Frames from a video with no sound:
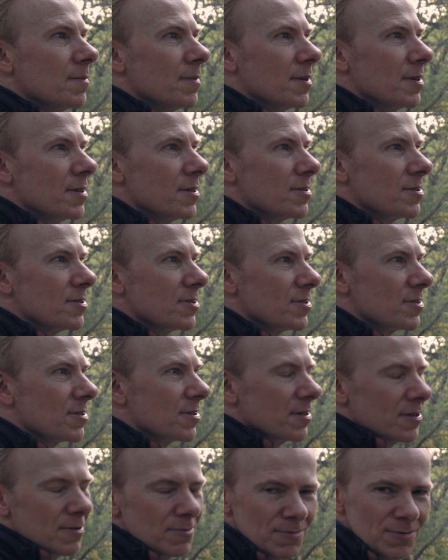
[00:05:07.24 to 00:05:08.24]
but It's
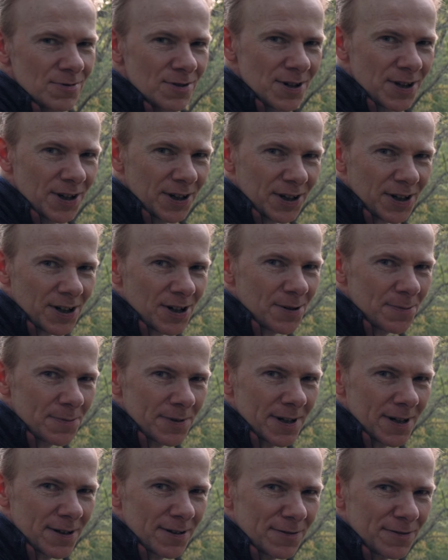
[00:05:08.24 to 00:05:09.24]
just really calm
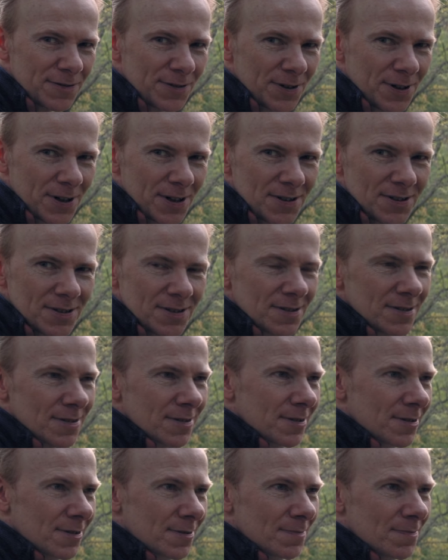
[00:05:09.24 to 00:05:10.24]
down the forest.
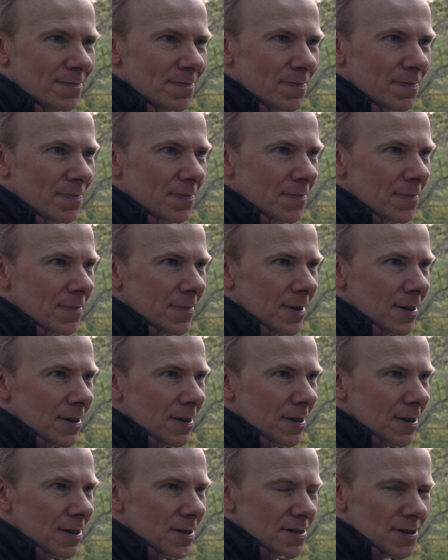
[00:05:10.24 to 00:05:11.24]

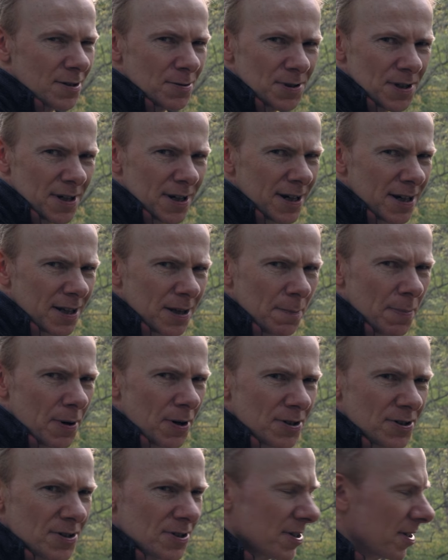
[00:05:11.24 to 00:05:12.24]
You still hear the
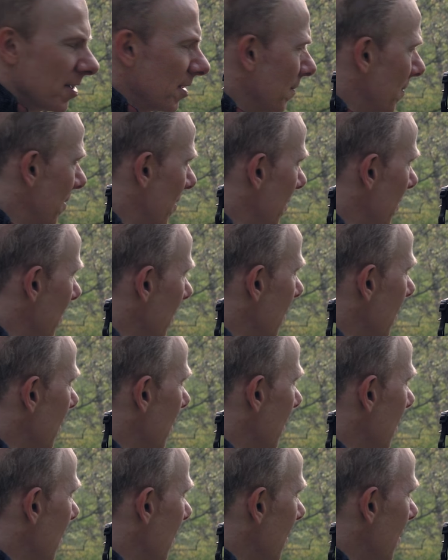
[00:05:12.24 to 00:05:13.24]
birds singing, but
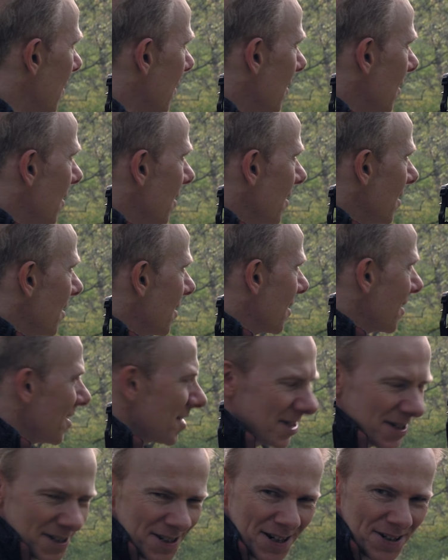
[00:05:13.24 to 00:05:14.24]

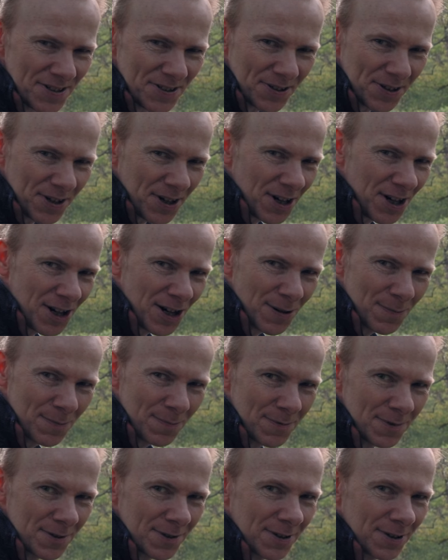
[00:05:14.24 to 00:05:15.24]
there's a sense of
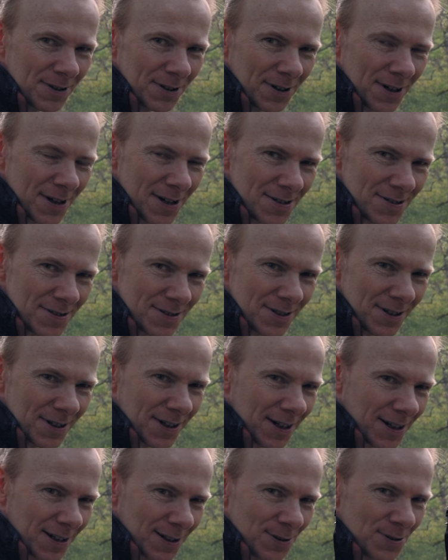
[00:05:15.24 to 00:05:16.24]
calm, you know, as you
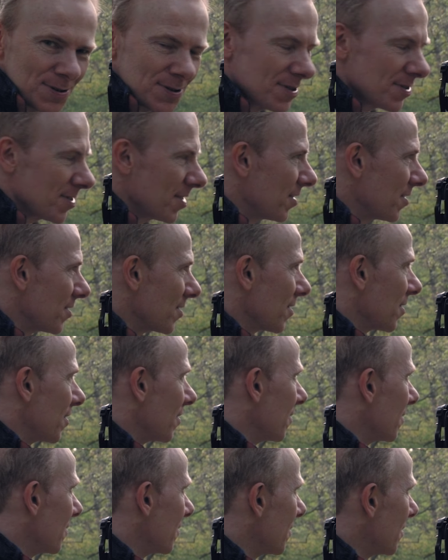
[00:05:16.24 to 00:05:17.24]
get close to sunset
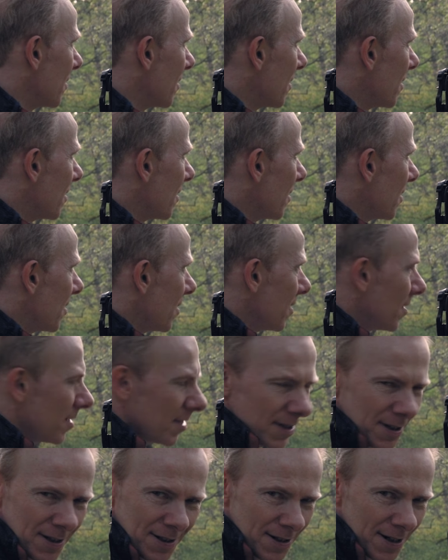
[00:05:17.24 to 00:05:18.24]

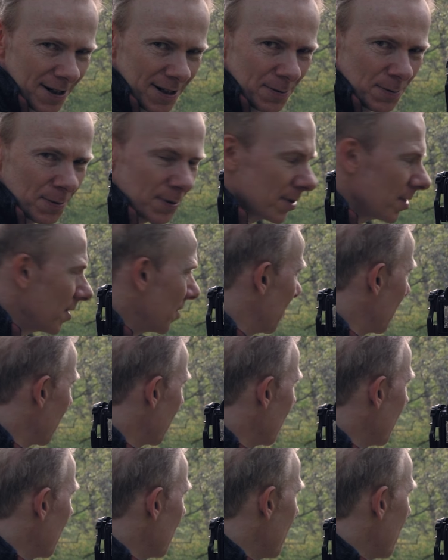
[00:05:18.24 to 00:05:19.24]
in any woodland.
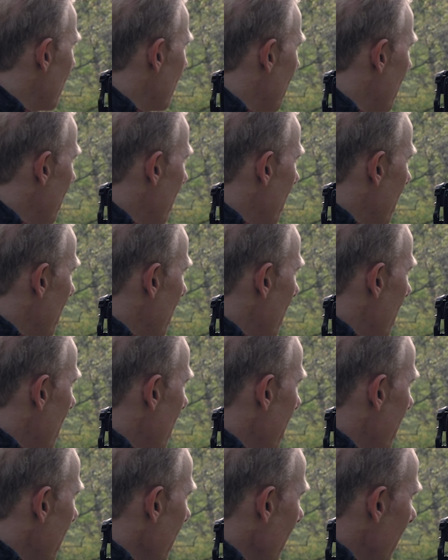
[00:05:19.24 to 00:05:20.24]

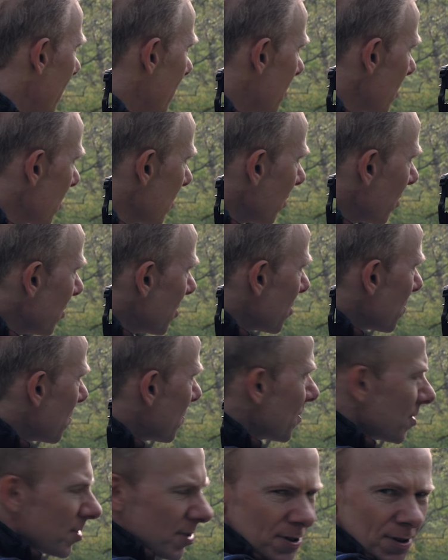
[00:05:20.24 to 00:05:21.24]
I'm just looking
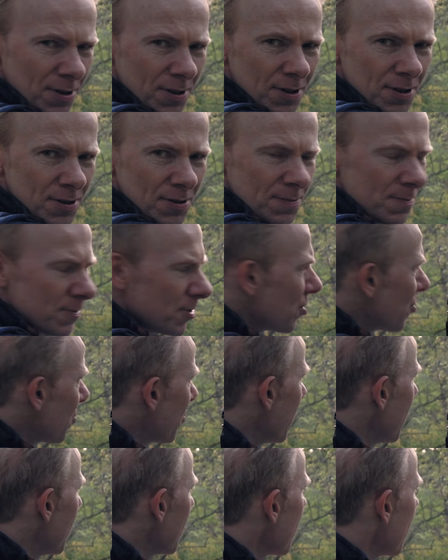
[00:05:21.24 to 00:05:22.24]
towards some
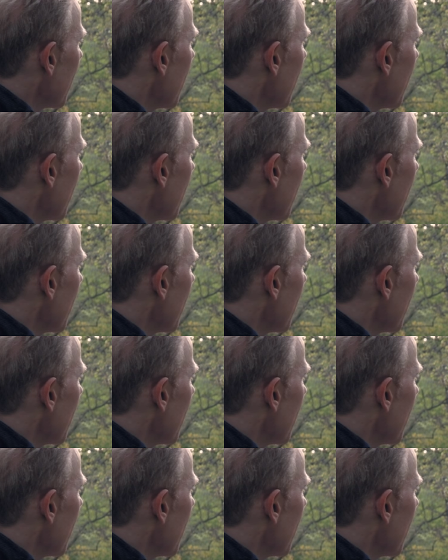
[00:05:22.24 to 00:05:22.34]
trees